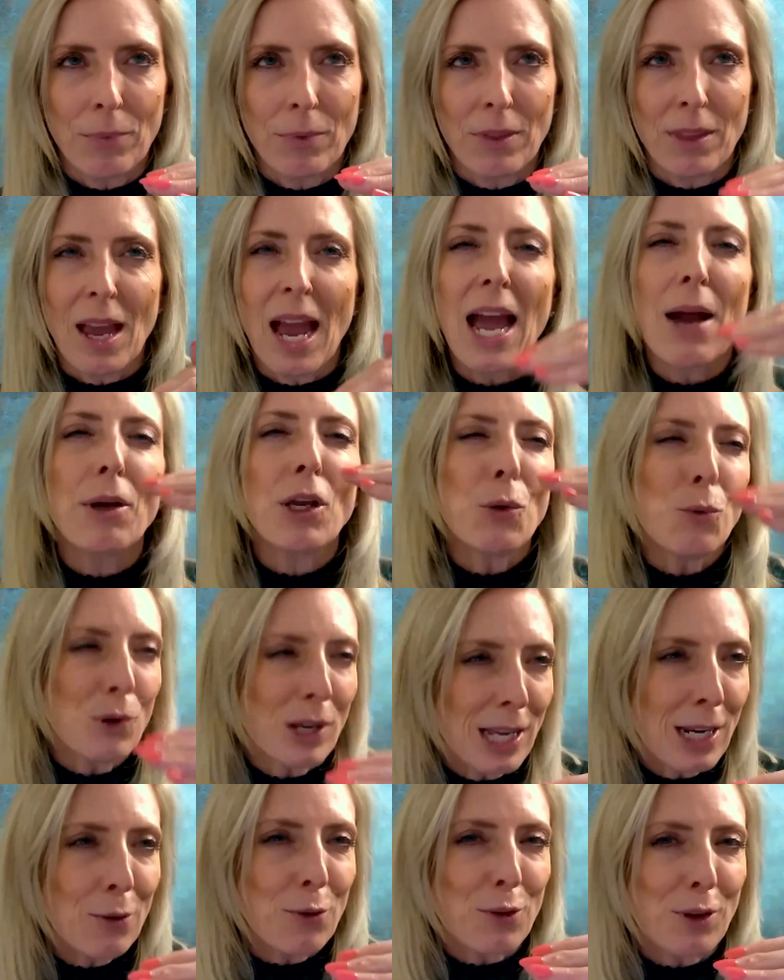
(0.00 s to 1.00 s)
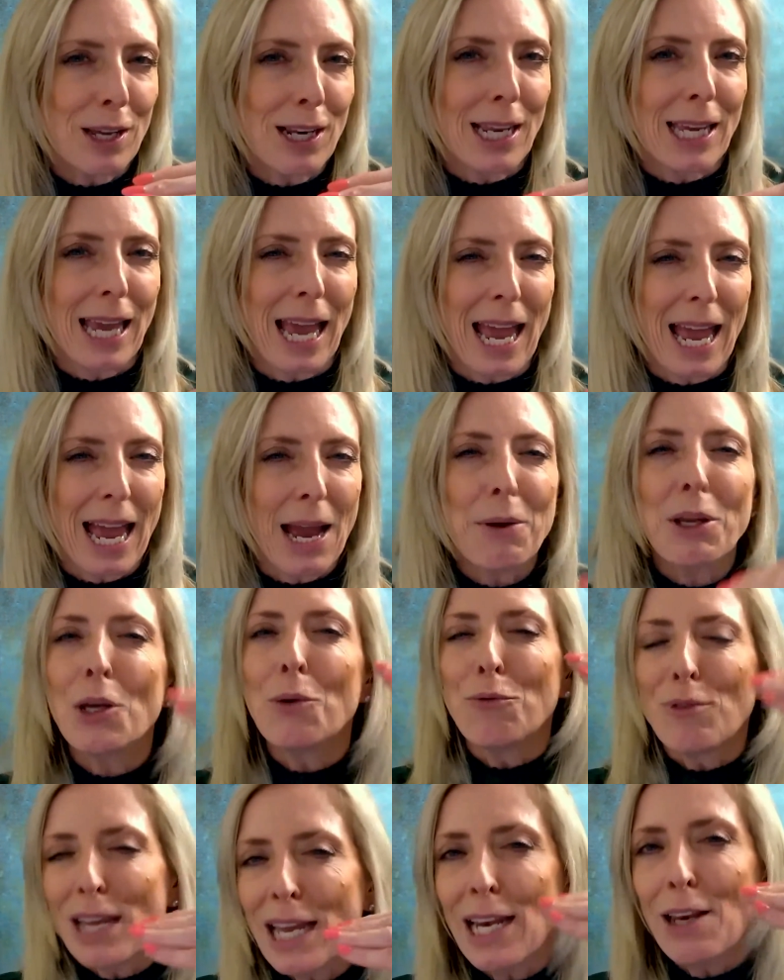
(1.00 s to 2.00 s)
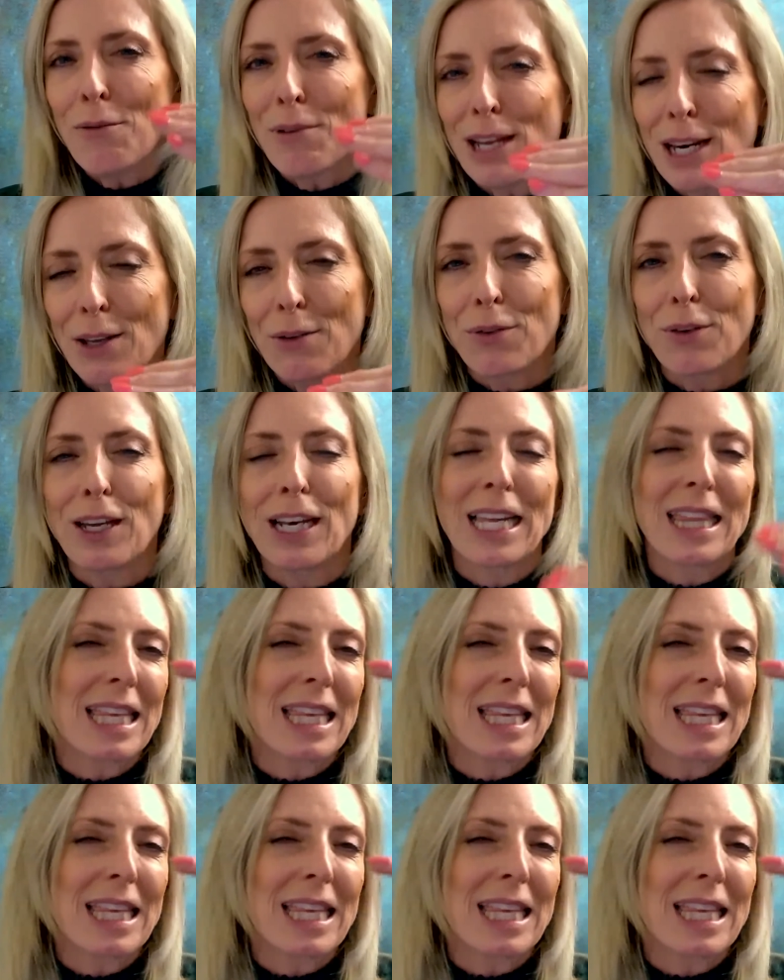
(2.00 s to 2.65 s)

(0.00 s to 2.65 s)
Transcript: Now, how are you really feeling? How are you really, really feeling?